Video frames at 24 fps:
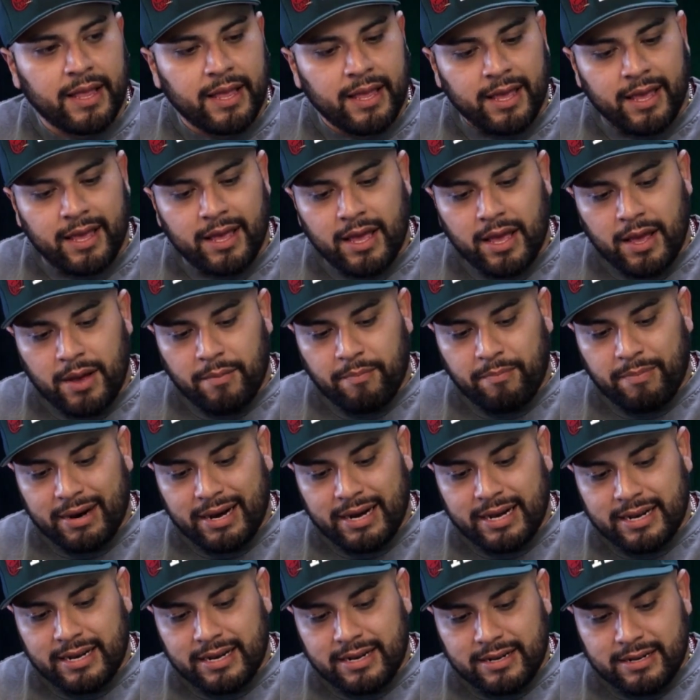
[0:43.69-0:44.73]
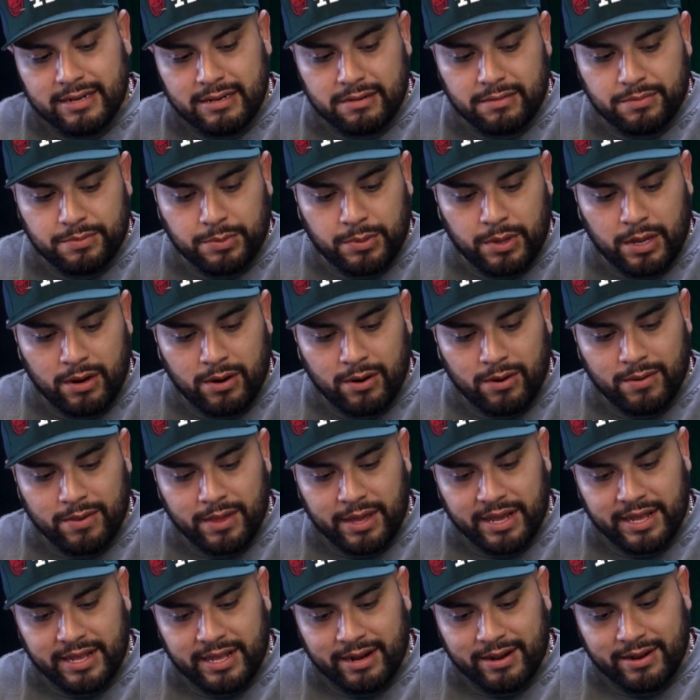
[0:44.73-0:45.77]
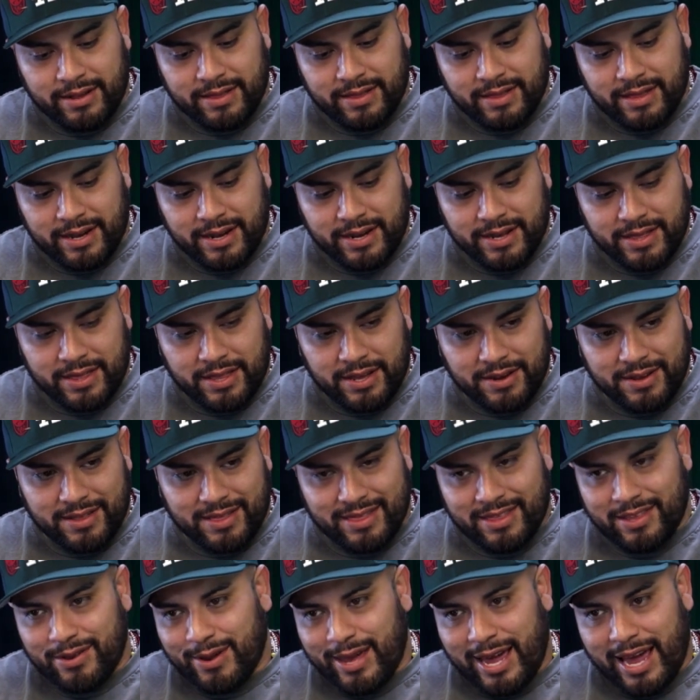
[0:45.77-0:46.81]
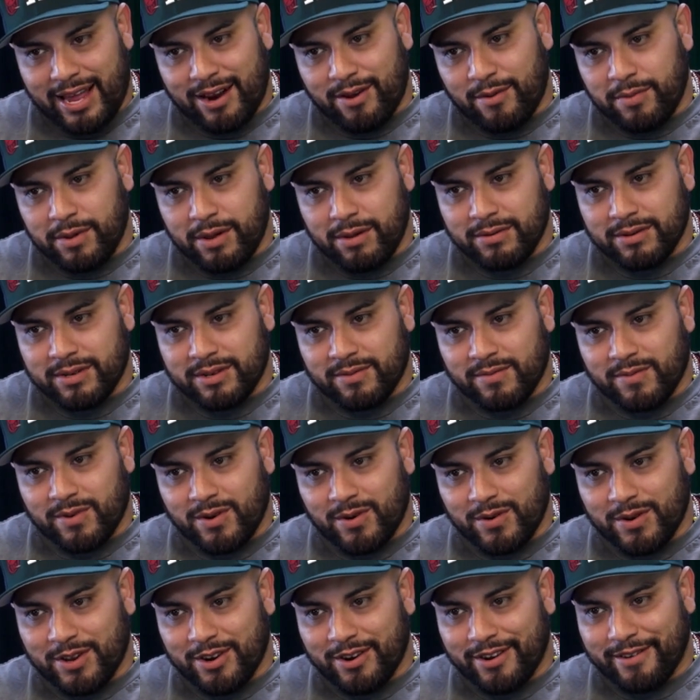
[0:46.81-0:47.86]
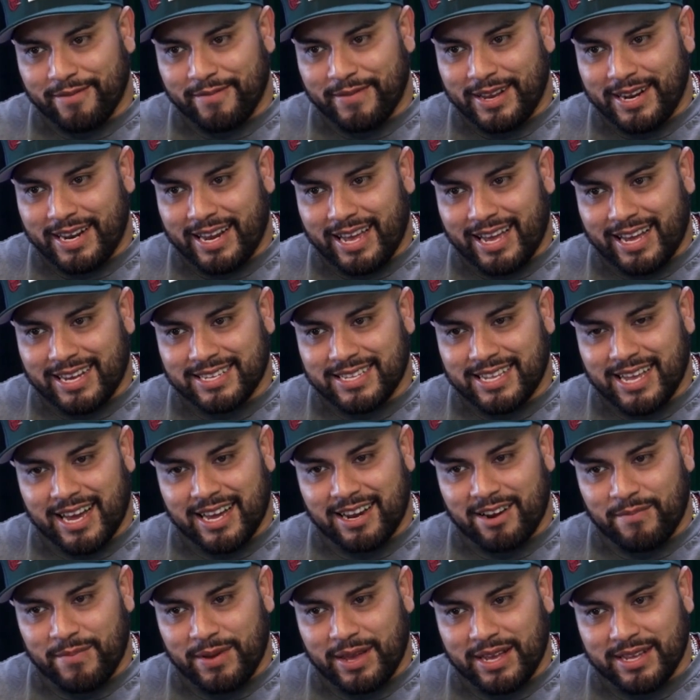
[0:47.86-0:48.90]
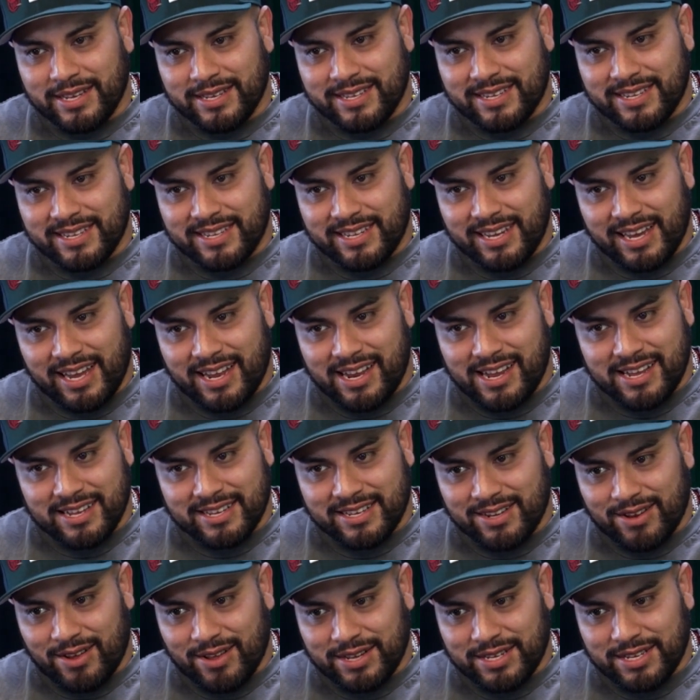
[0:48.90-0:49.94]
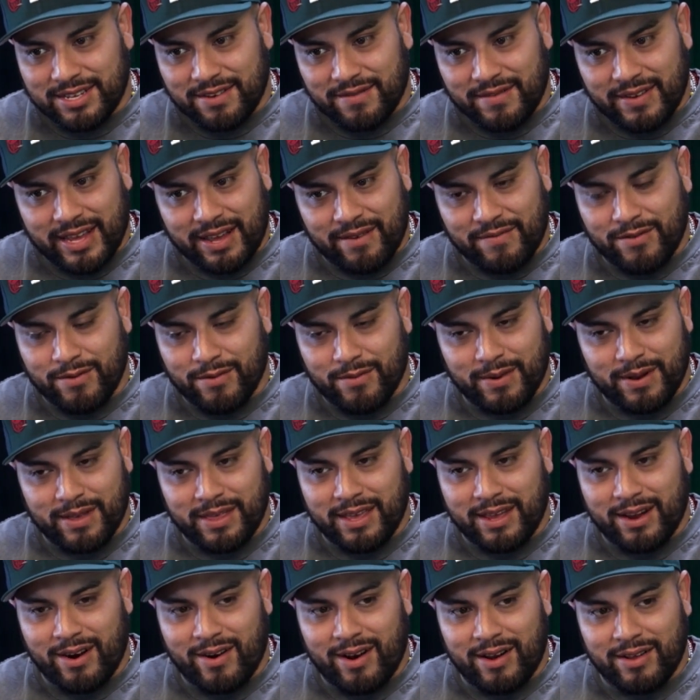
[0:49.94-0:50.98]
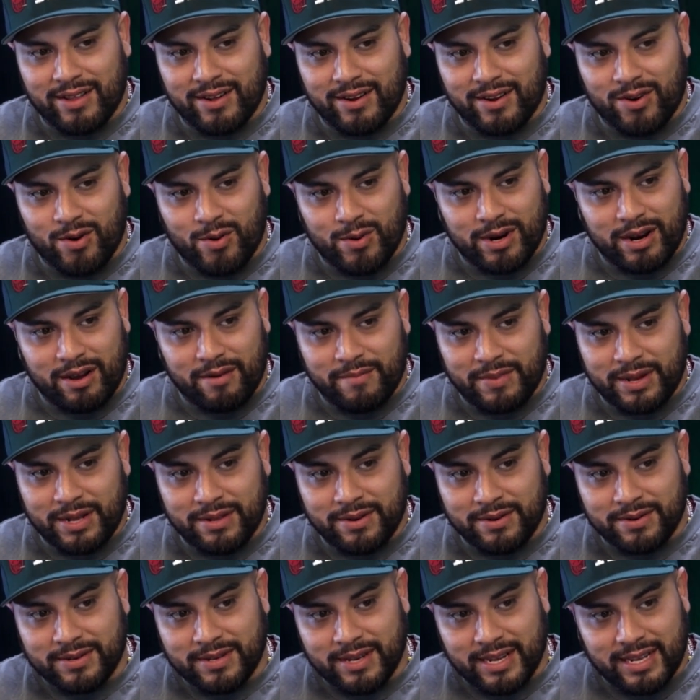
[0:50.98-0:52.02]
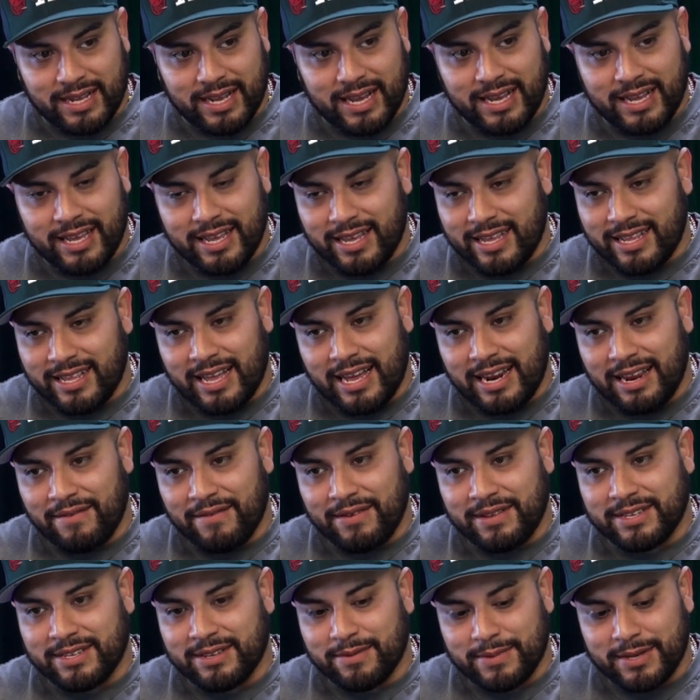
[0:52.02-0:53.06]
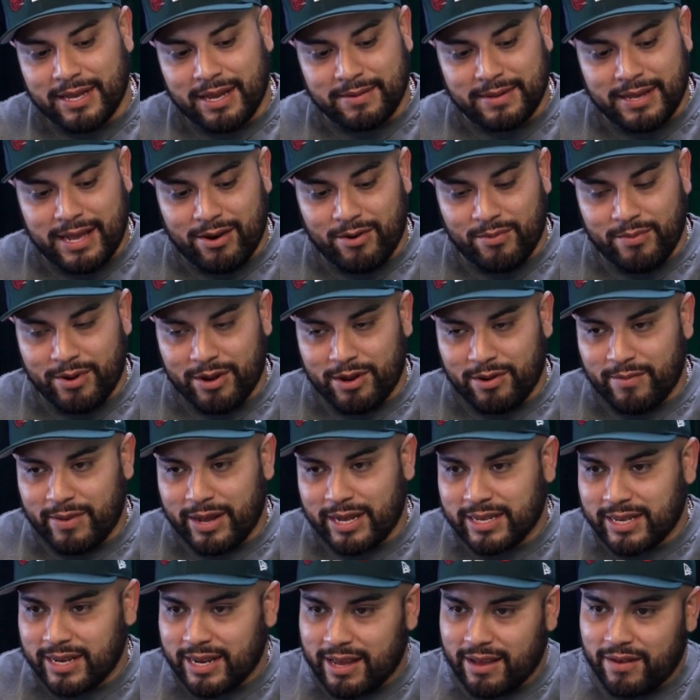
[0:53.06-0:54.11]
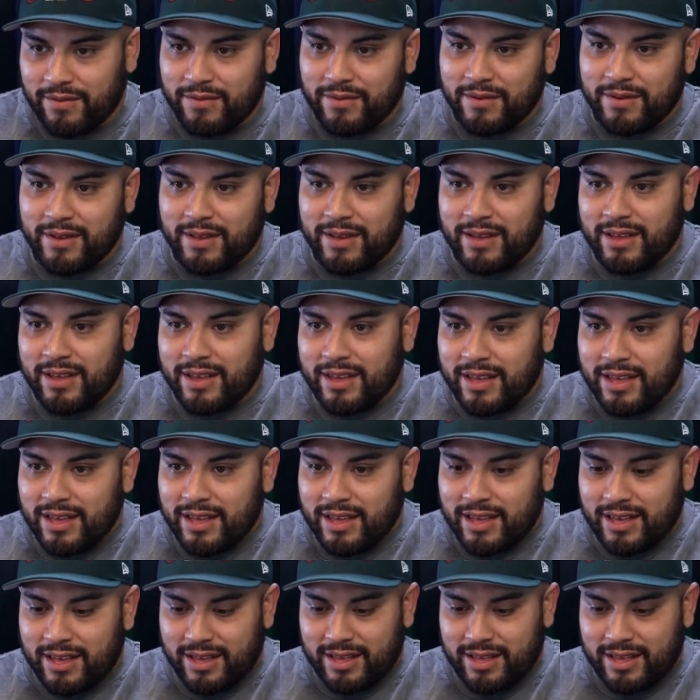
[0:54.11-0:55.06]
Absolutely. But you know, like they're, they're, they're, you can't abuse it, bro. You know what I mean? Like, it's not going to be instantaneous and all that stuff. Like, if you really are out there going on benders like that, not even sometimes that will bring you back to life. Right. Yeah.